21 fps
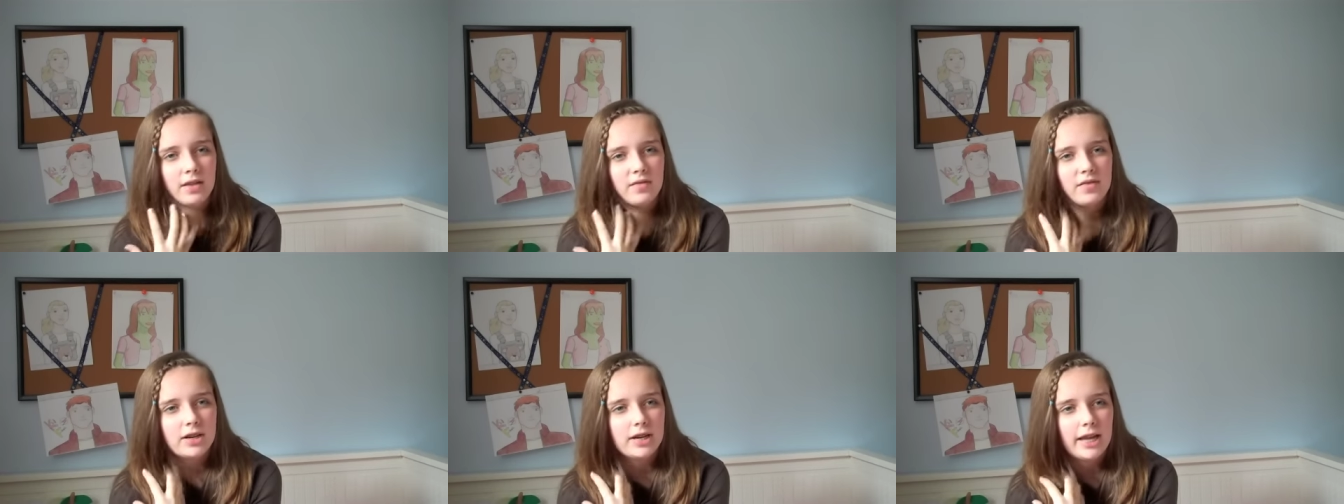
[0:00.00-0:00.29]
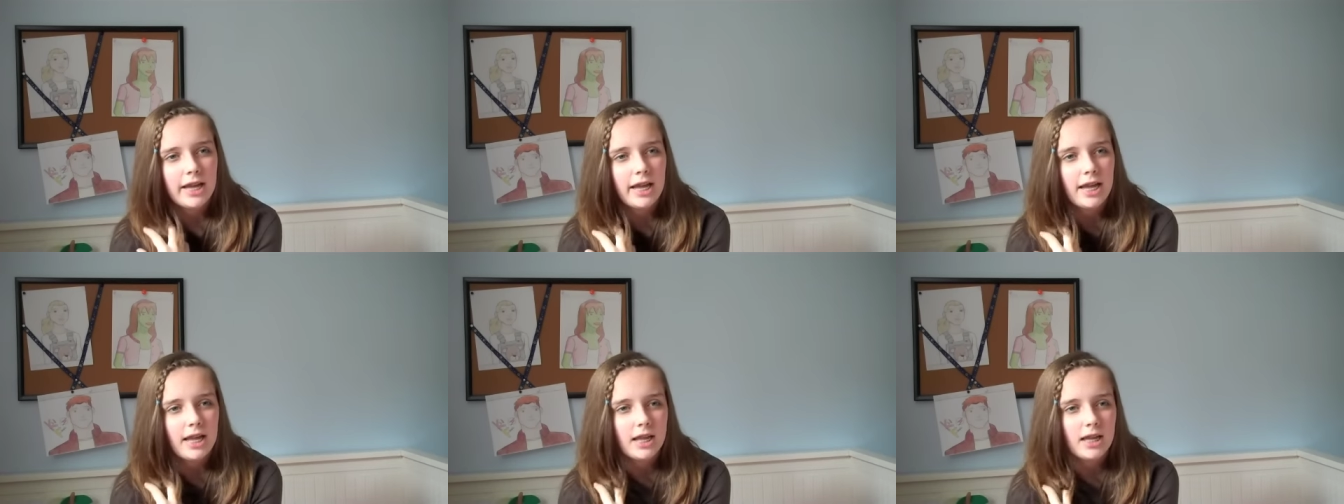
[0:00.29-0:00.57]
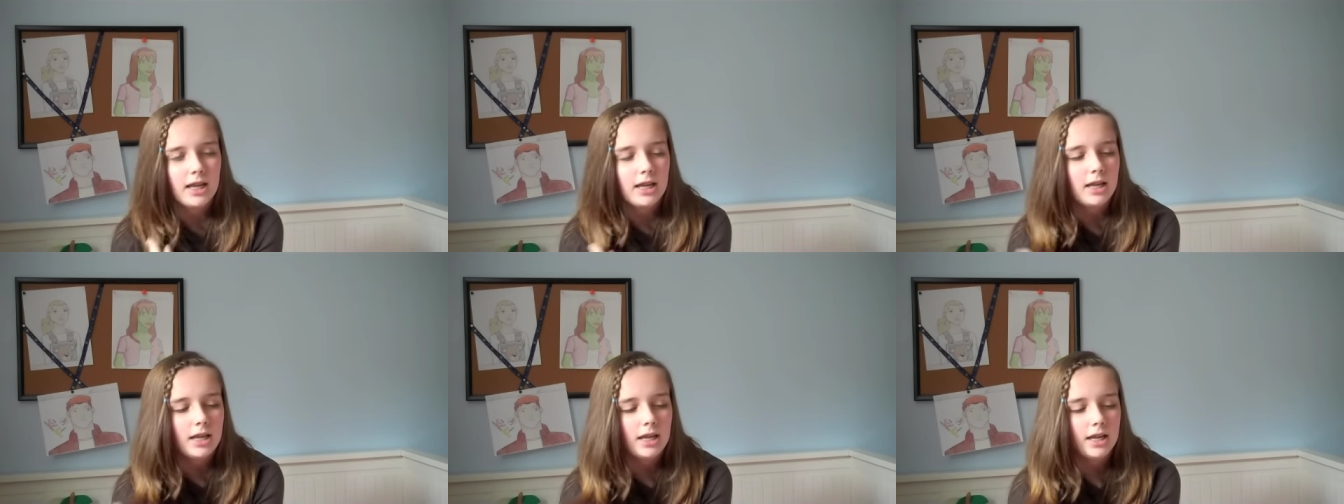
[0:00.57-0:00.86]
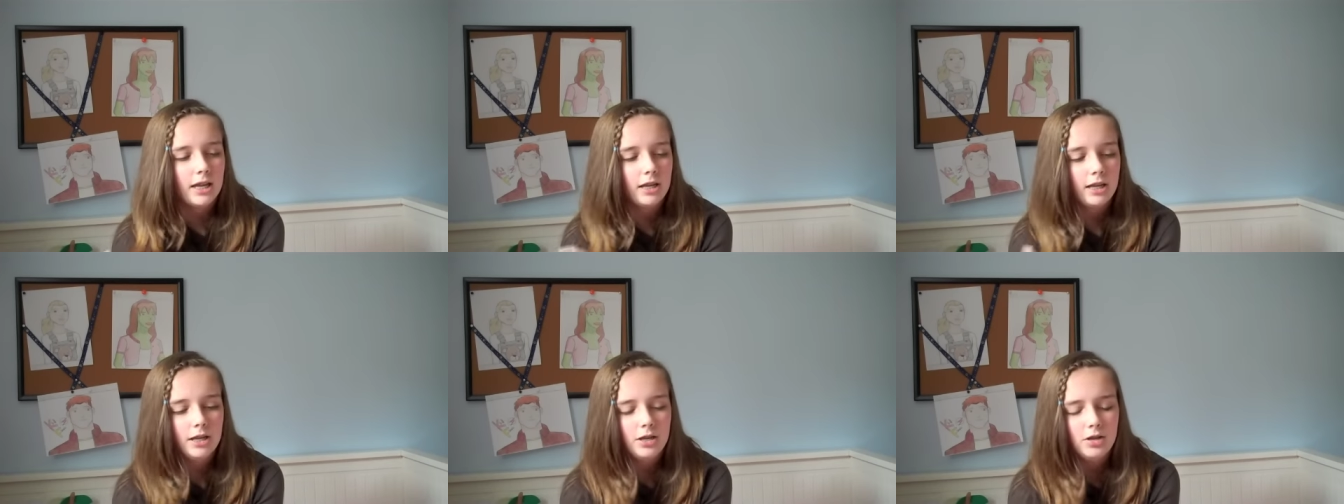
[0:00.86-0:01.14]
every day.
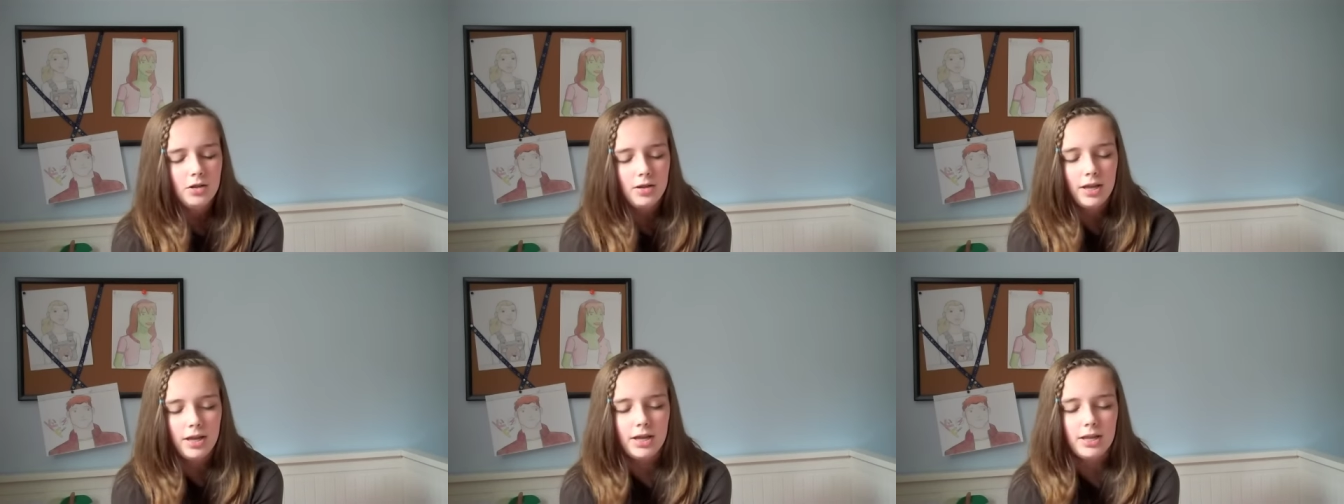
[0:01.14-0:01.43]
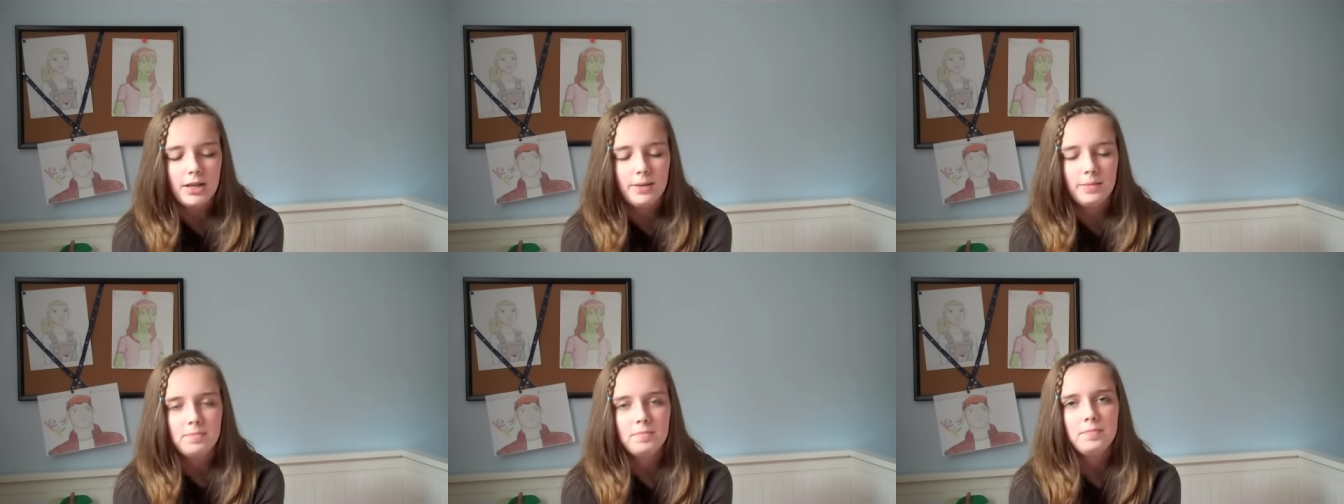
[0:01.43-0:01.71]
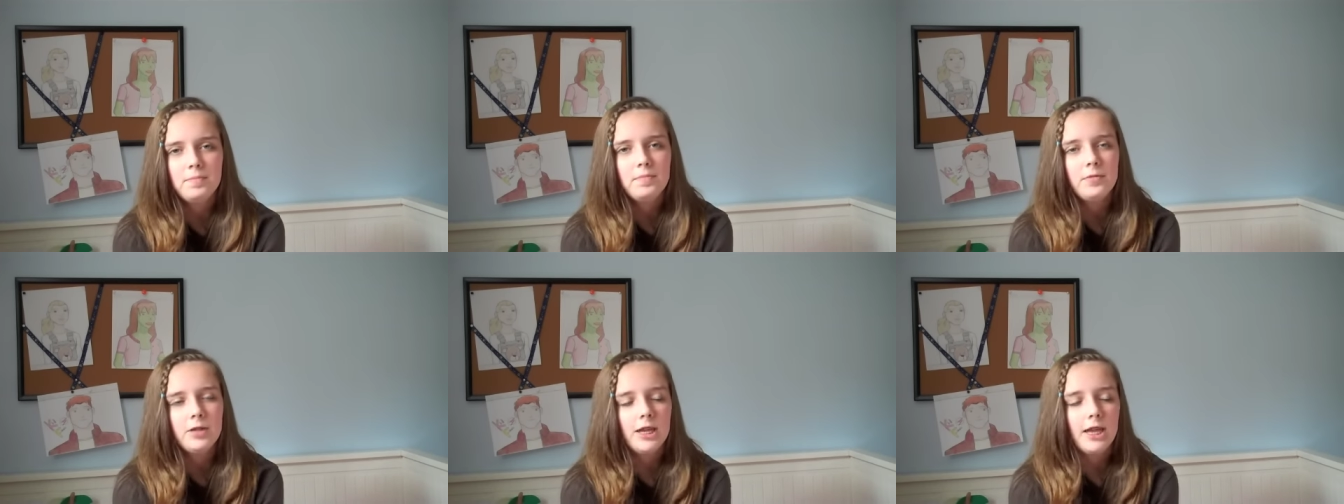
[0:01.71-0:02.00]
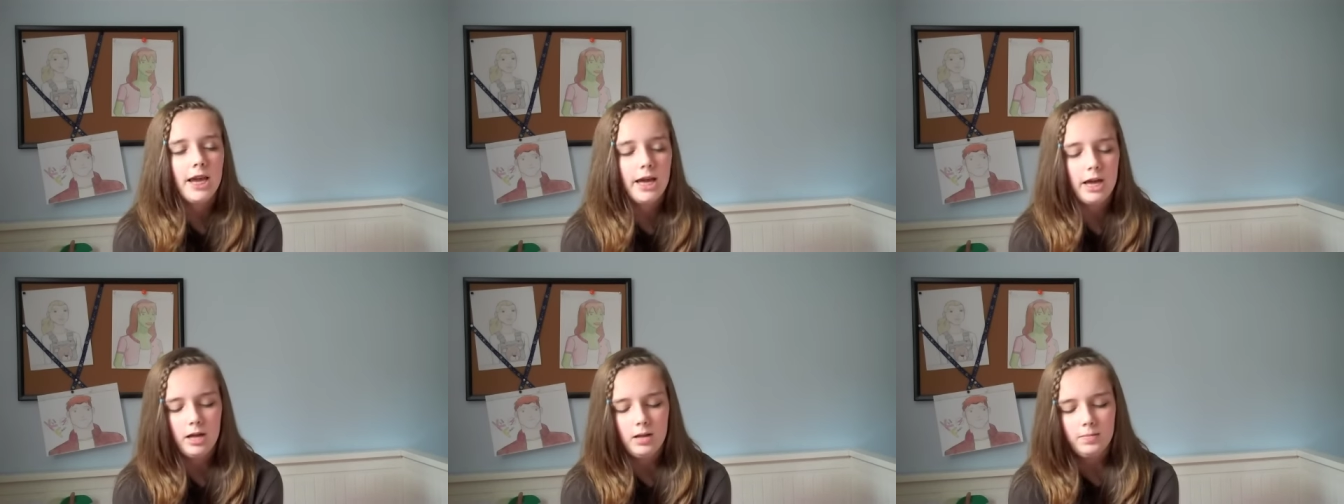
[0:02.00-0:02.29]
And
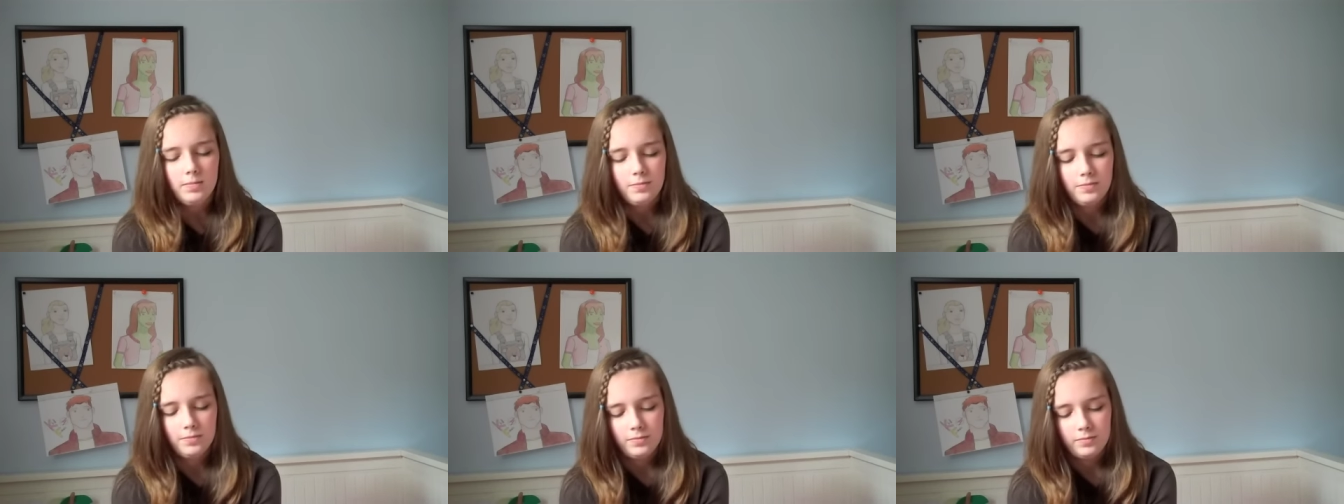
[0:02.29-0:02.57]
yeah.